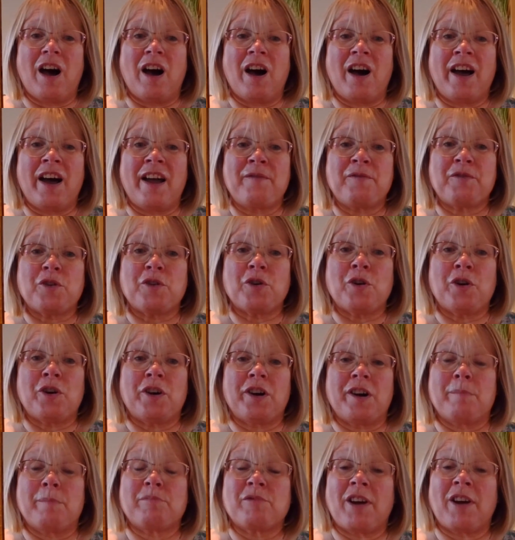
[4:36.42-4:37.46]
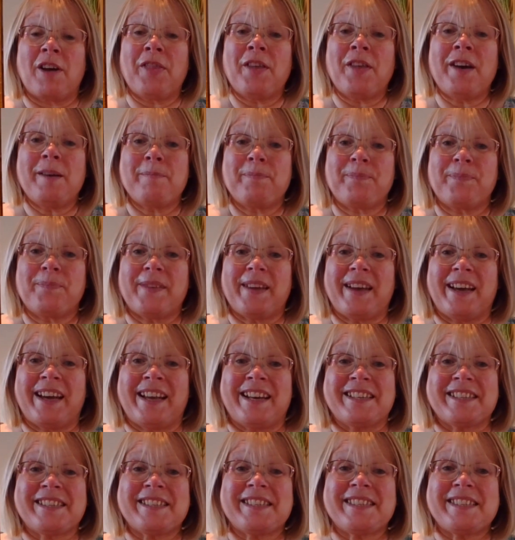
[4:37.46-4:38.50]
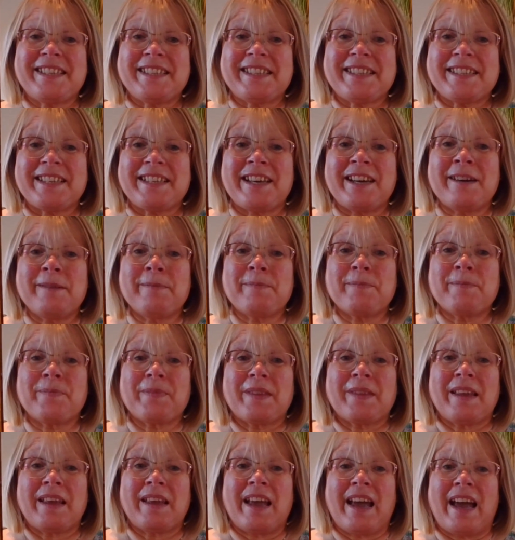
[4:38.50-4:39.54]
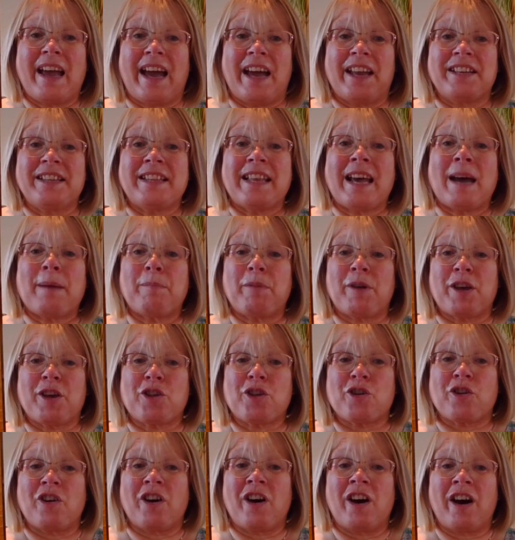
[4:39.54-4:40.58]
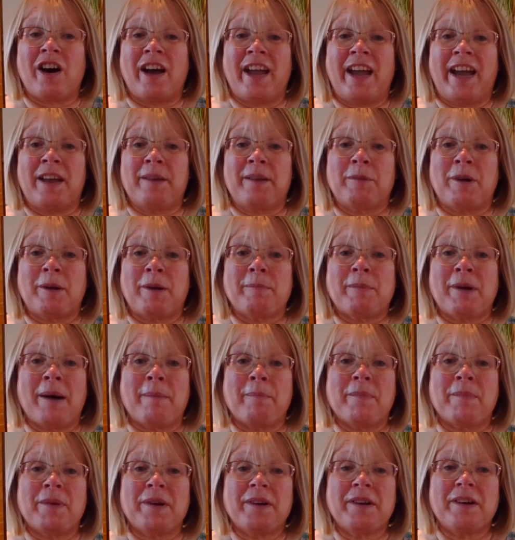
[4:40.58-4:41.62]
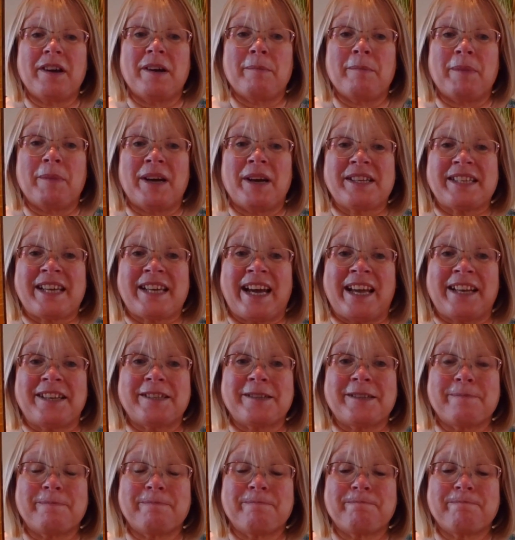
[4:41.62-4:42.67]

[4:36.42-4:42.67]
I've got a brother and a sister, and in that picture I had my mum and my dad.